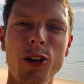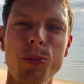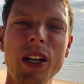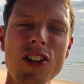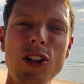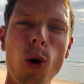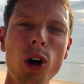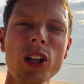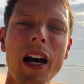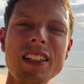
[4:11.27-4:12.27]
because the
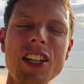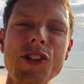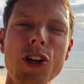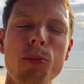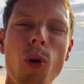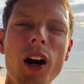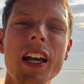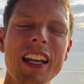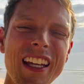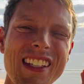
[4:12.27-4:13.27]
online teacher
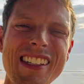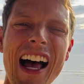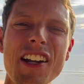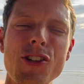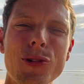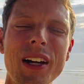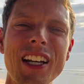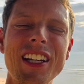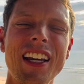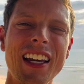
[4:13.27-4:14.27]
market is
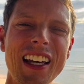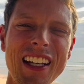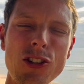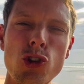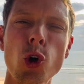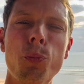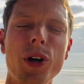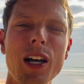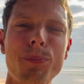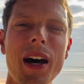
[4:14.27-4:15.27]
saturated. It is super
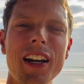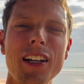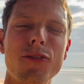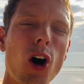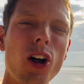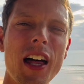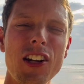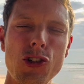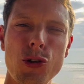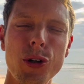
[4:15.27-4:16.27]
competitive. All that
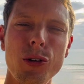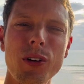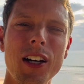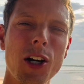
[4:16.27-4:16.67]
is true.